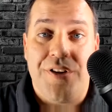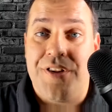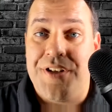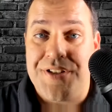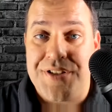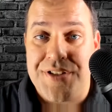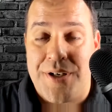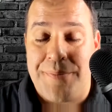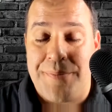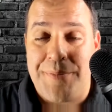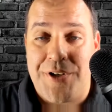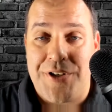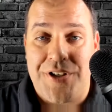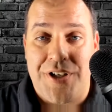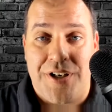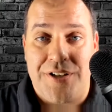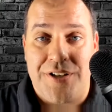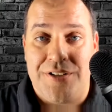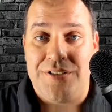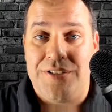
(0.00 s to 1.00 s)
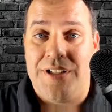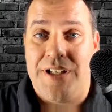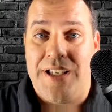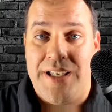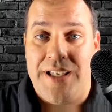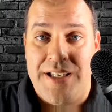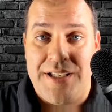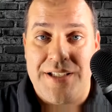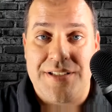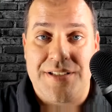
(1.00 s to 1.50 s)
The Sumner Tunnel
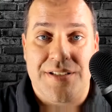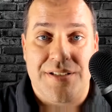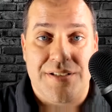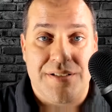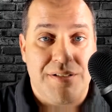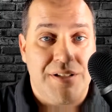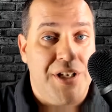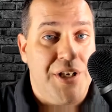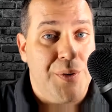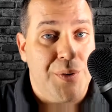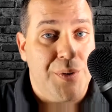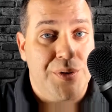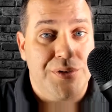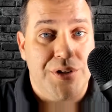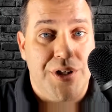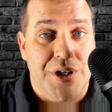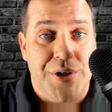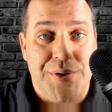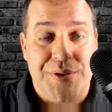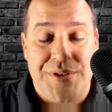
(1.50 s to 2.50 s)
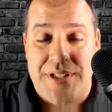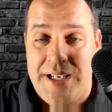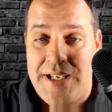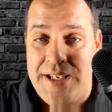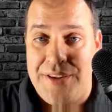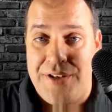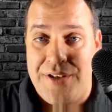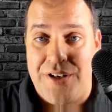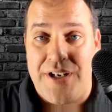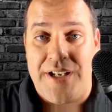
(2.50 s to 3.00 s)
is, closed,
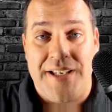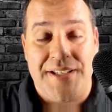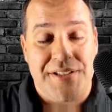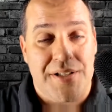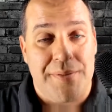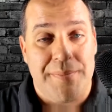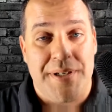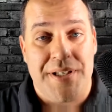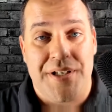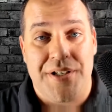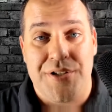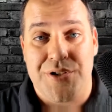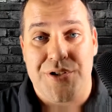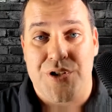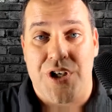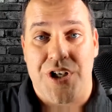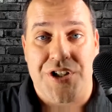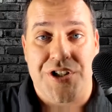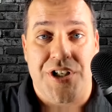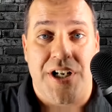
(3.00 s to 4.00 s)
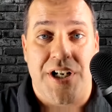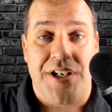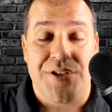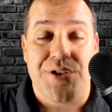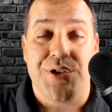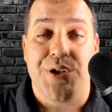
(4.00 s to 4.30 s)
and there is going to be construction on it.